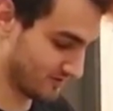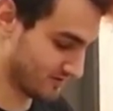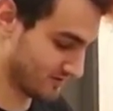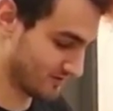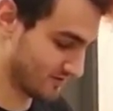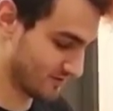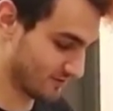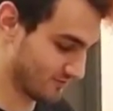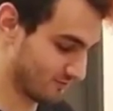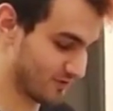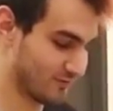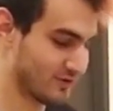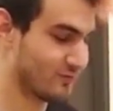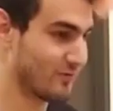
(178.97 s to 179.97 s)
do this. Wait,
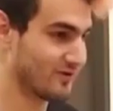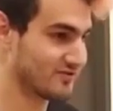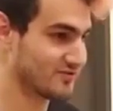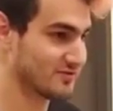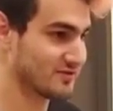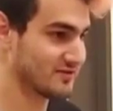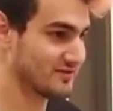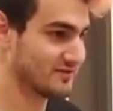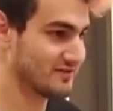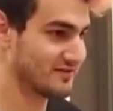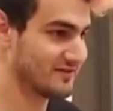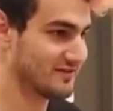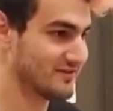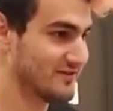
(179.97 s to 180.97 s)
you want something? This is some
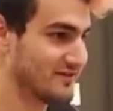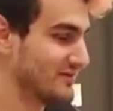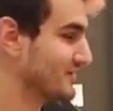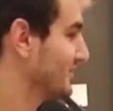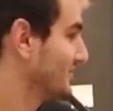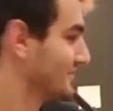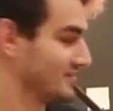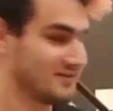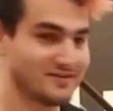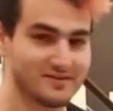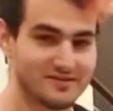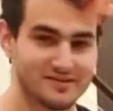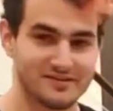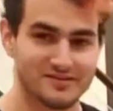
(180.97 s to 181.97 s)
weird, like,
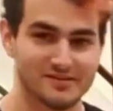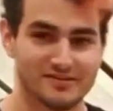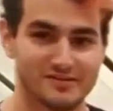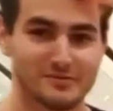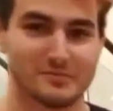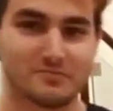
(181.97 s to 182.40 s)
fantasy...